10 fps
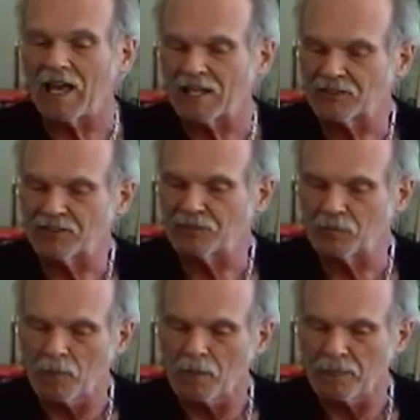And
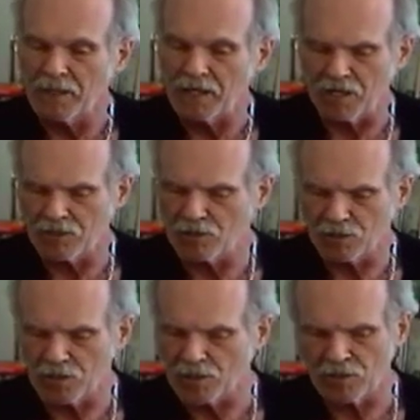the
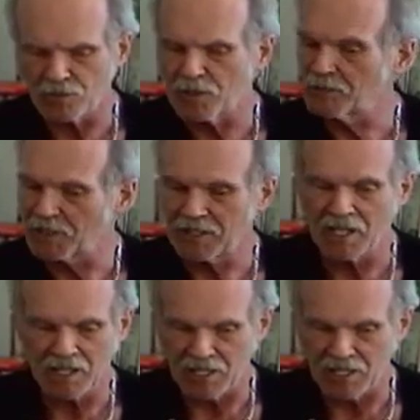other, the rhythmic,